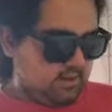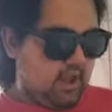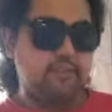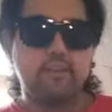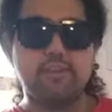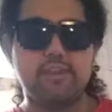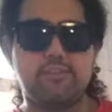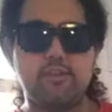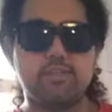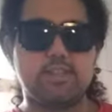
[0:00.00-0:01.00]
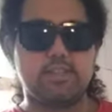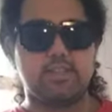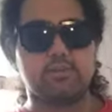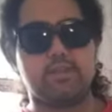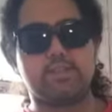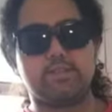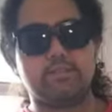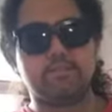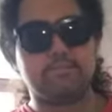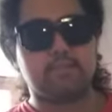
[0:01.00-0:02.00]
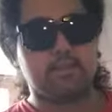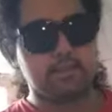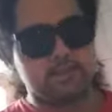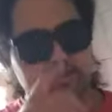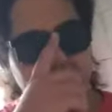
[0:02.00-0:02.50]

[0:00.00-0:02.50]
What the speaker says: Have you ever diffused a situation? This is